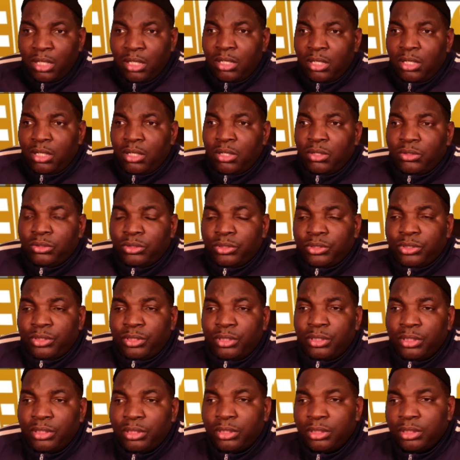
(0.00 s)
Hold on.
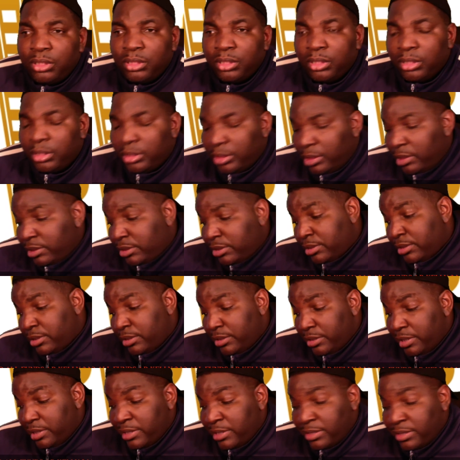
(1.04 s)

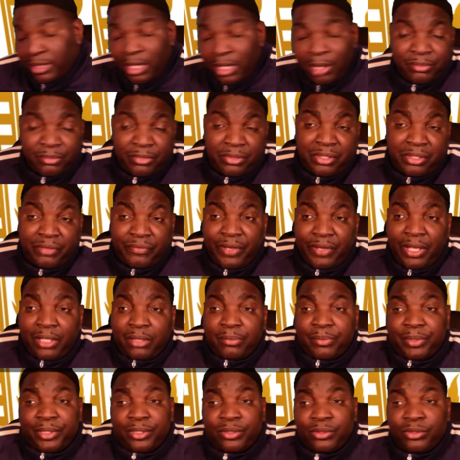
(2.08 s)
It's something
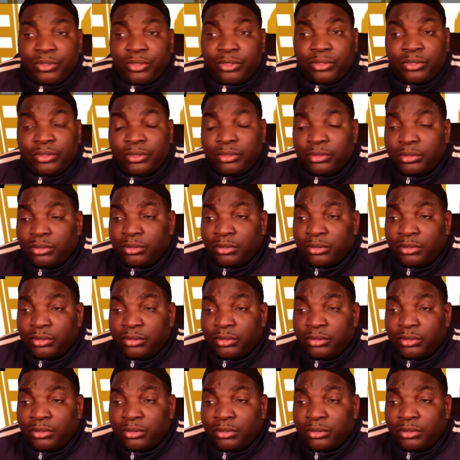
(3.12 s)
developing going